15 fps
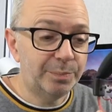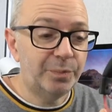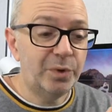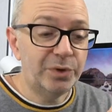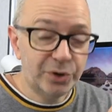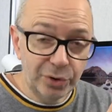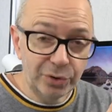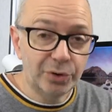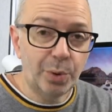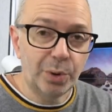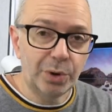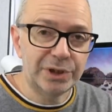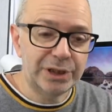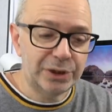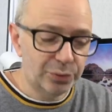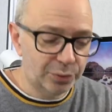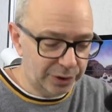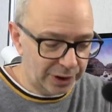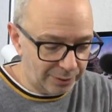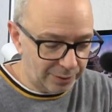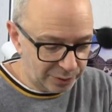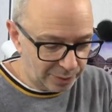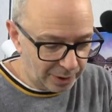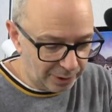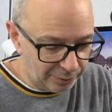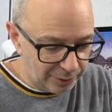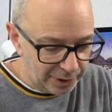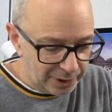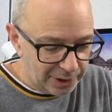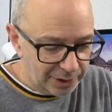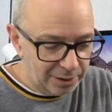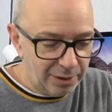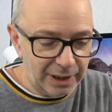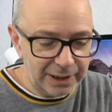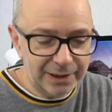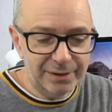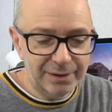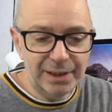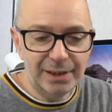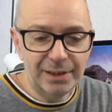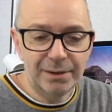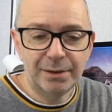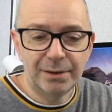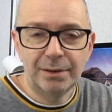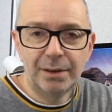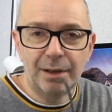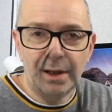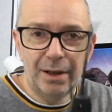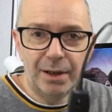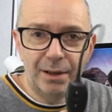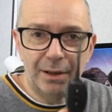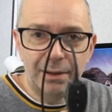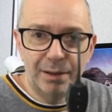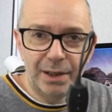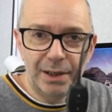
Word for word: with good quality audio as well, like the uh,